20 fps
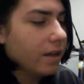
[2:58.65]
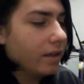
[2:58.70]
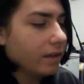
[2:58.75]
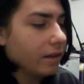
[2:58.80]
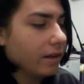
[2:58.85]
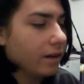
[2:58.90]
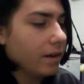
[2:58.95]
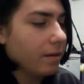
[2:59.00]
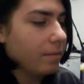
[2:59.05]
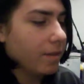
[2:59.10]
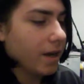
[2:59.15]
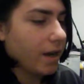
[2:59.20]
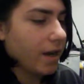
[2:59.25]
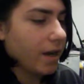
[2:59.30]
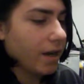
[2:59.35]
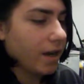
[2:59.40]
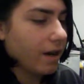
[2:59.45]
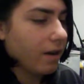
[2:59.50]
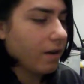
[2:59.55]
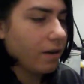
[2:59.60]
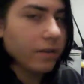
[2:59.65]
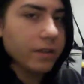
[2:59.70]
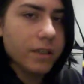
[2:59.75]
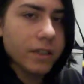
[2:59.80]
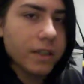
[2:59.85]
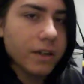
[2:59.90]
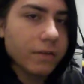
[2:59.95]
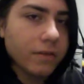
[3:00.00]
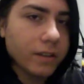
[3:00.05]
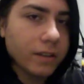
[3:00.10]
They're going to buy all
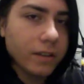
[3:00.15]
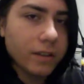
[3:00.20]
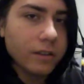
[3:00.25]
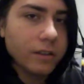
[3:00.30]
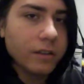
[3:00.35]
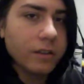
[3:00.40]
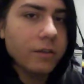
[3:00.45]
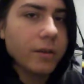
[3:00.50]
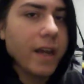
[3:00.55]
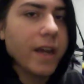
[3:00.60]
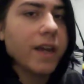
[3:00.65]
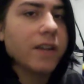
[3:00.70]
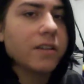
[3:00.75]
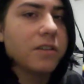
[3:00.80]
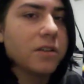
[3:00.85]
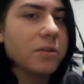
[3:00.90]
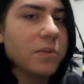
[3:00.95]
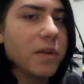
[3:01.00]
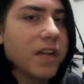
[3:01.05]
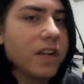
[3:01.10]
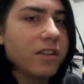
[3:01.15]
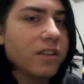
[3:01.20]
these different little doodads just because